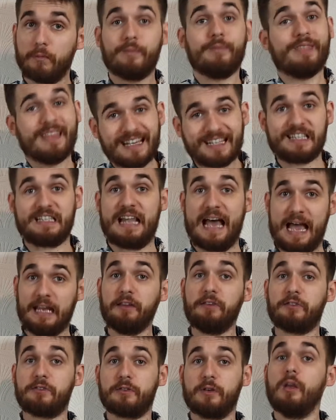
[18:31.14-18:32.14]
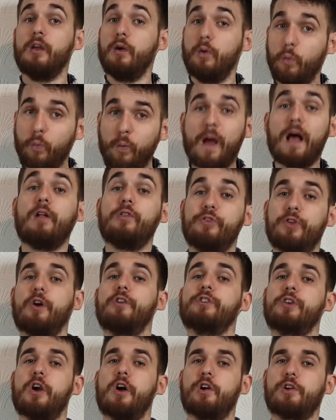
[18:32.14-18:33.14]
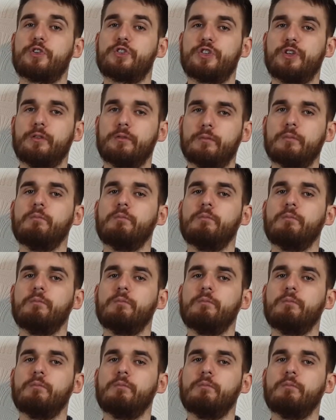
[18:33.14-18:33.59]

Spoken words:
That's nice. Well done, Carson.